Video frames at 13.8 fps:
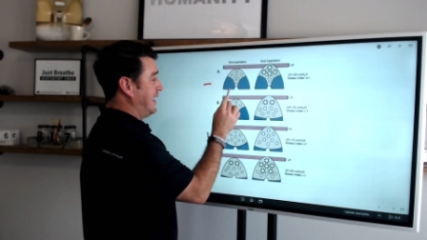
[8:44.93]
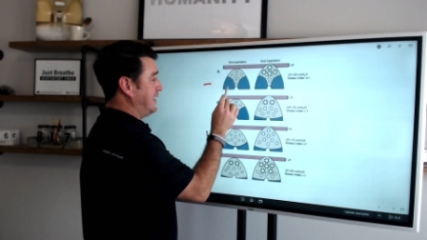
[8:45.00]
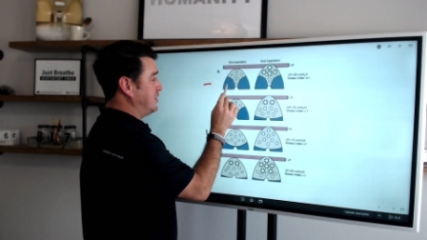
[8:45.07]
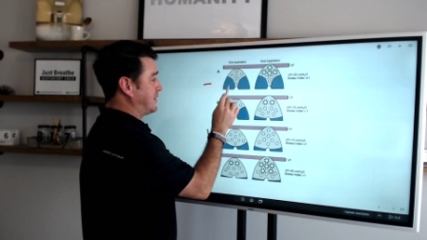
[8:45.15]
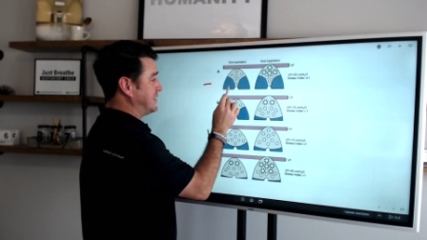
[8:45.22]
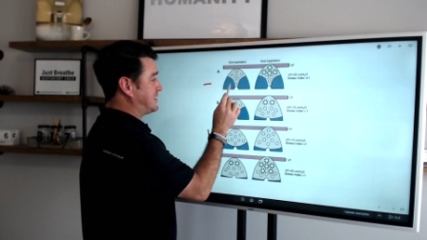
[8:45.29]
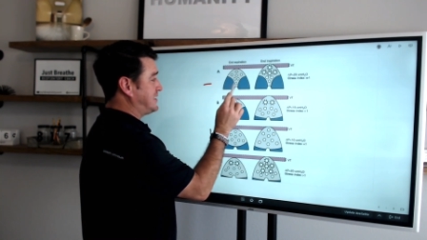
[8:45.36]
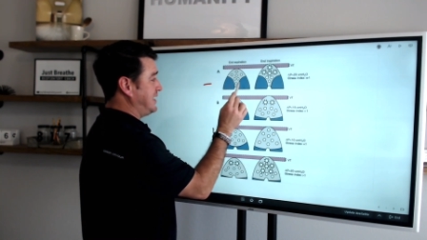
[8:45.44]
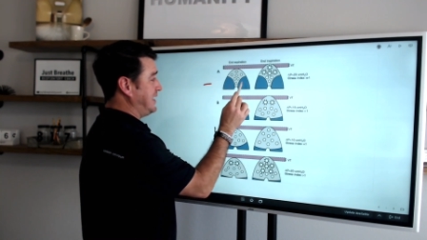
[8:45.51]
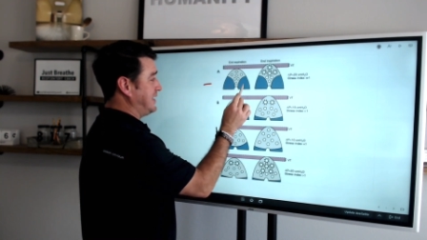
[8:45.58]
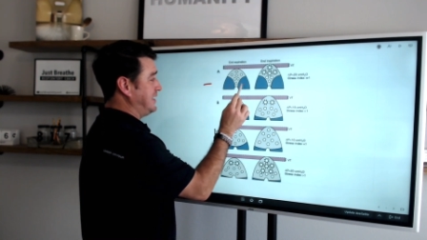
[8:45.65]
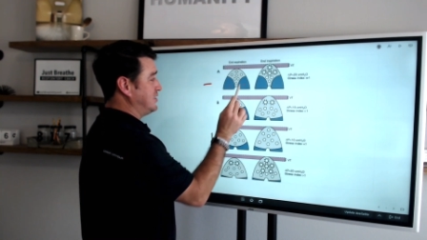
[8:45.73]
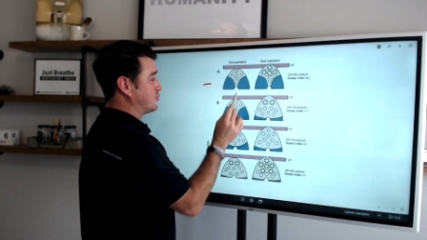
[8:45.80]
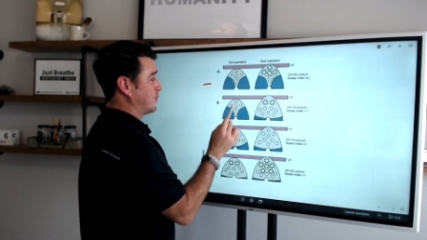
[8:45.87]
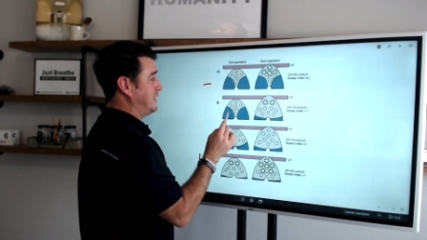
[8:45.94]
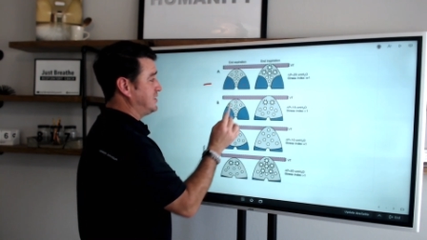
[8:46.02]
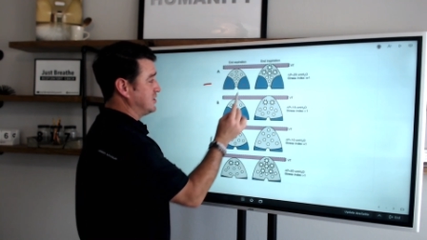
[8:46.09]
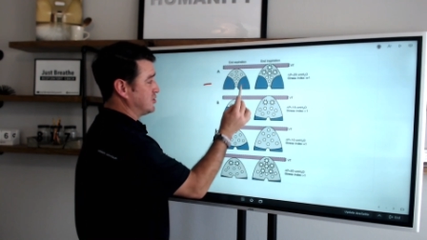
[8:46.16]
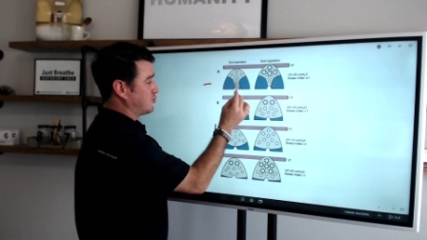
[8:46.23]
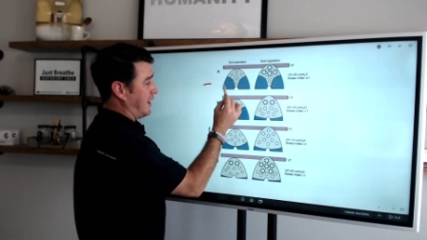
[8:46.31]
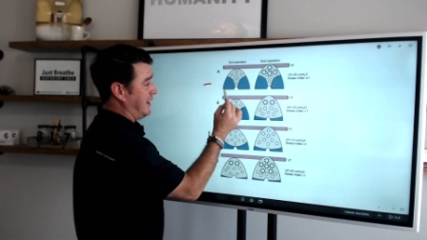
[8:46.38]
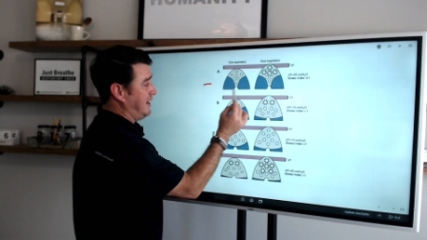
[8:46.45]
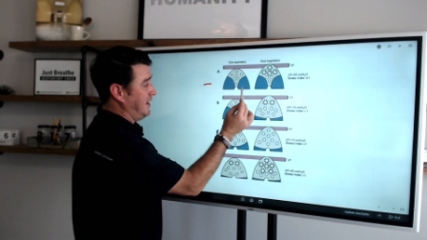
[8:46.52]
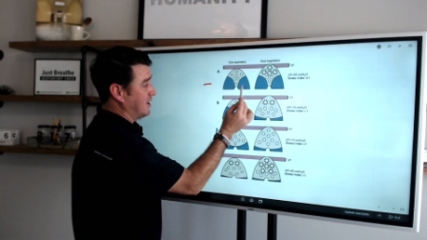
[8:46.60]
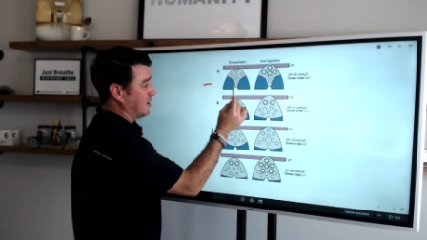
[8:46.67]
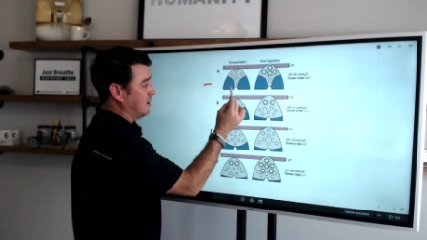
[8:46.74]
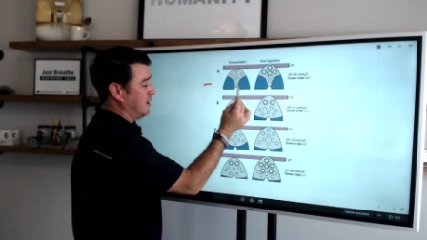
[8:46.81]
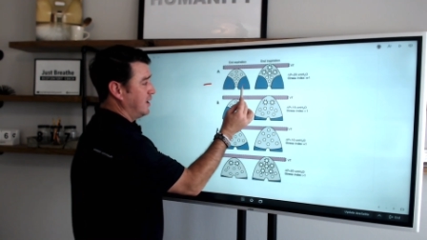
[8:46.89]
And you can see in these regions right
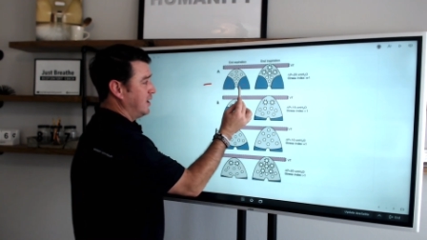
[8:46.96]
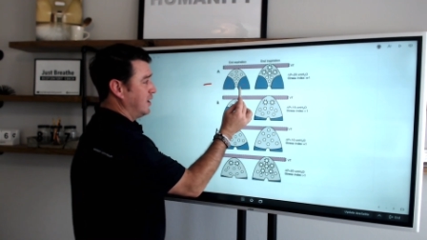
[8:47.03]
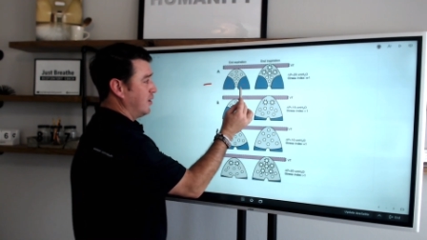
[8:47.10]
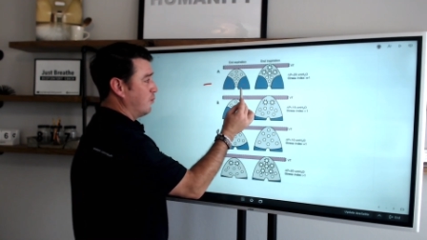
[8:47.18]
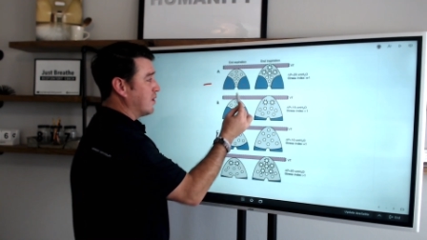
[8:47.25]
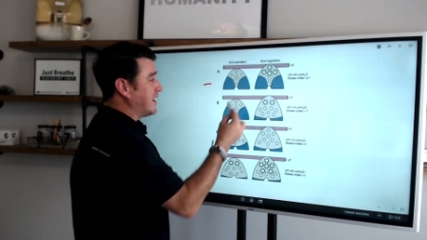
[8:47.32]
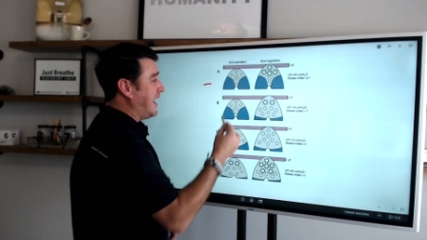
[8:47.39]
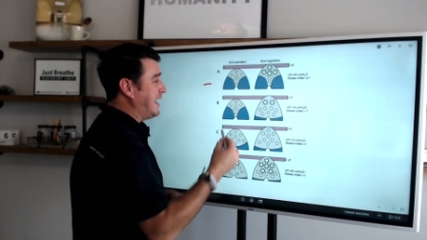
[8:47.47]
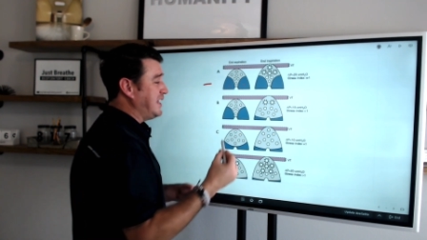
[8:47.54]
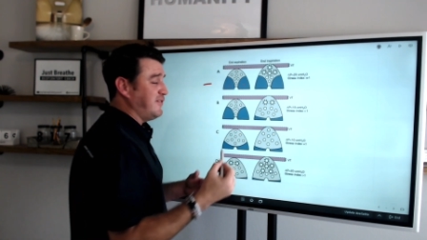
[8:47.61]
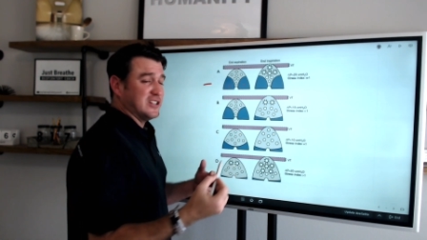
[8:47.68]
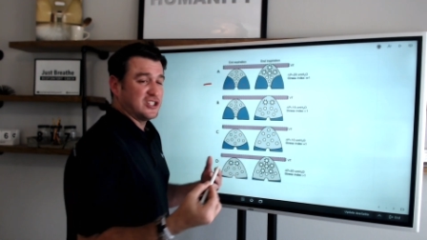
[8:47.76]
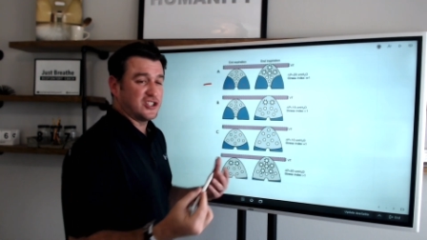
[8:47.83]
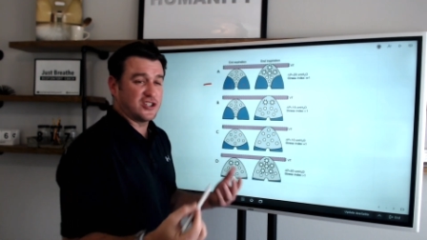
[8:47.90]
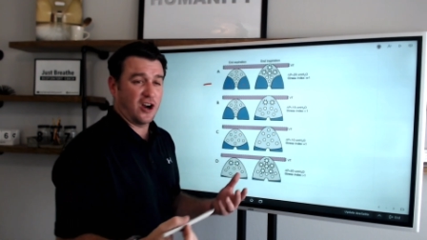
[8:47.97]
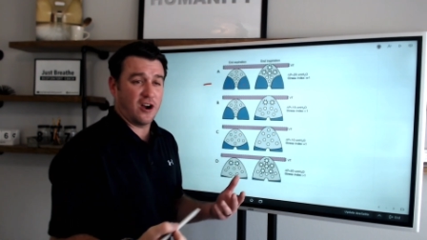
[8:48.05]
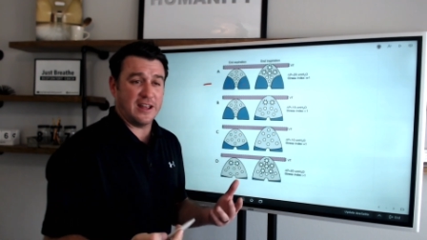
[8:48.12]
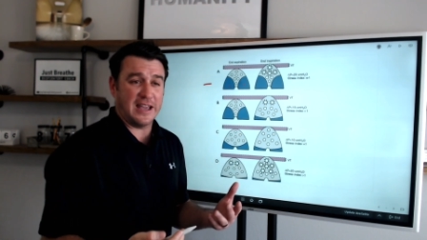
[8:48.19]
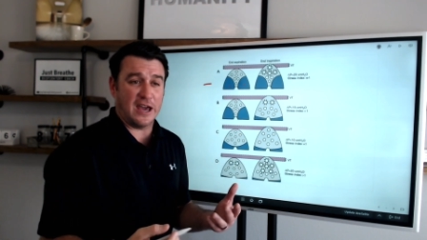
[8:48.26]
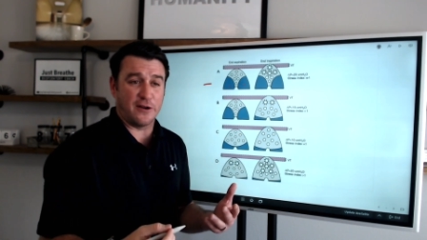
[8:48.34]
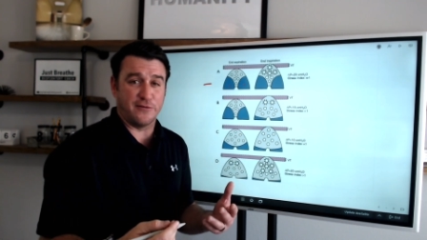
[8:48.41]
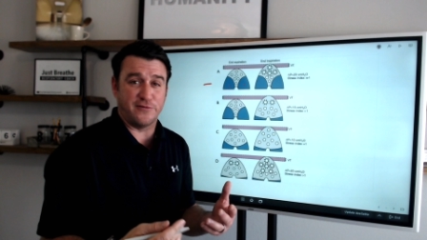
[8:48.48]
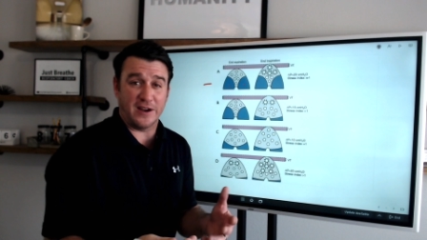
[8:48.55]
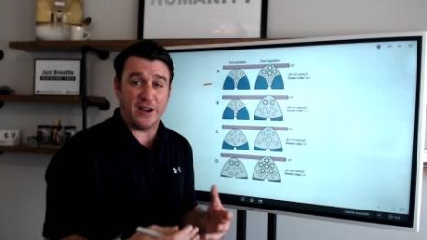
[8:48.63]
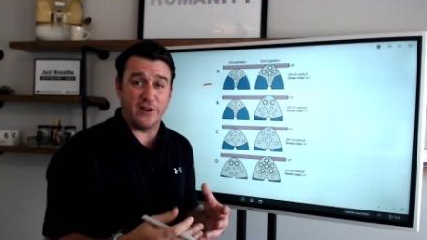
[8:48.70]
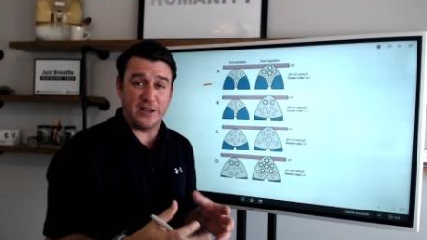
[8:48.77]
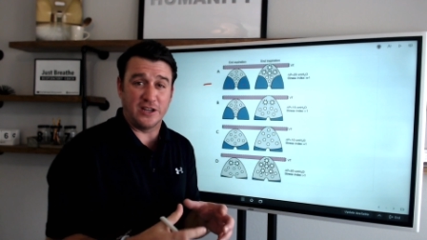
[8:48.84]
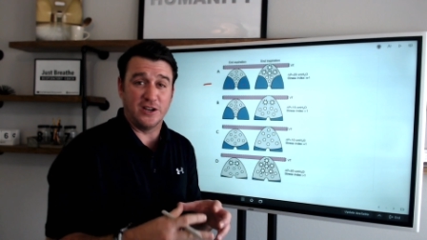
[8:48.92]
here, we're not even starting at a
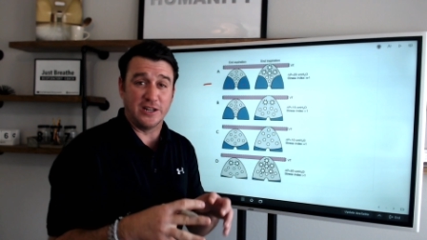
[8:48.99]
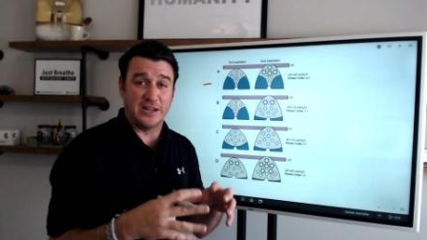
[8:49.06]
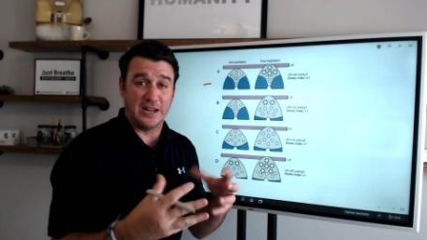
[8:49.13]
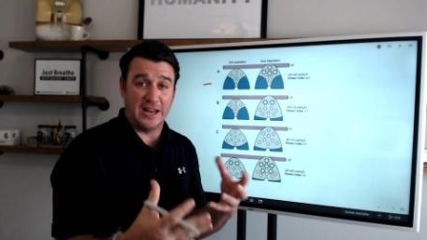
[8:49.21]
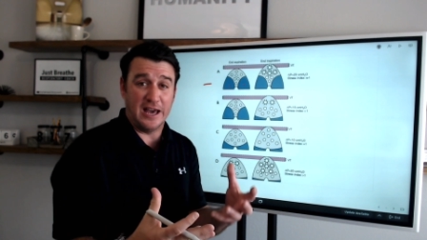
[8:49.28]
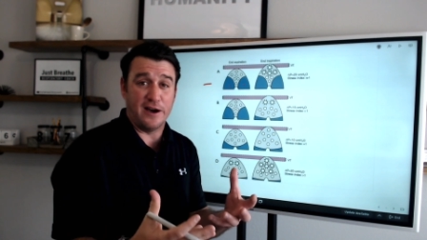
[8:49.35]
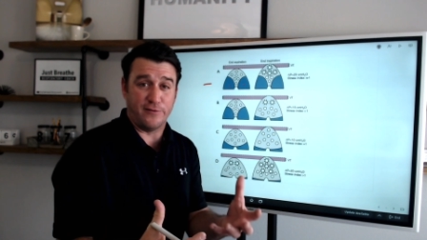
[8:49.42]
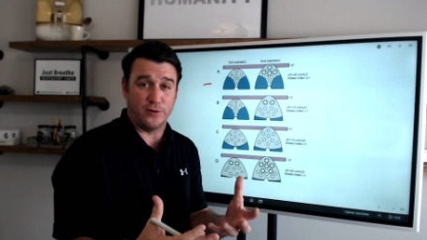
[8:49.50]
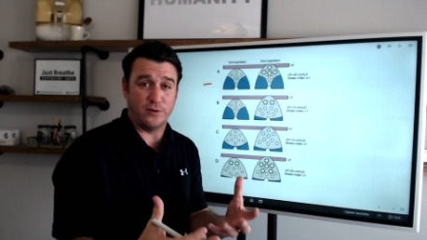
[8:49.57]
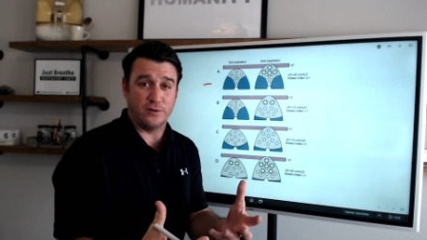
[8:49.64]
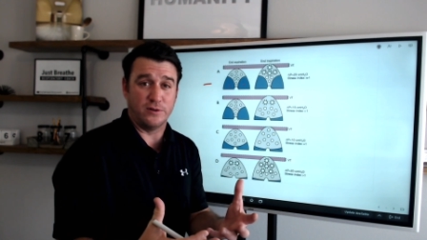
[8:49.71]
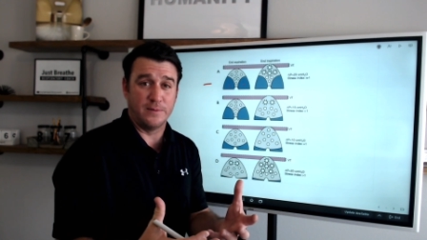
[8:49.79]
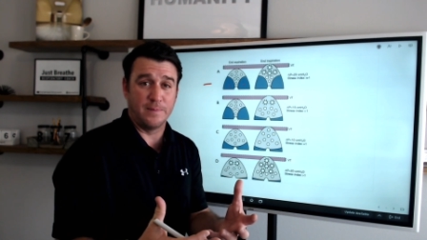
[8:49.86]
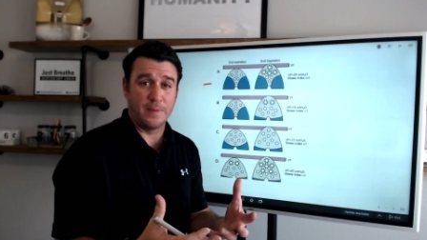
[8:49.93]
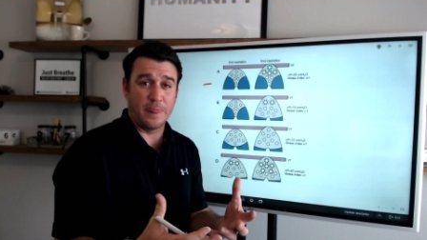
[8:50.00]
very good level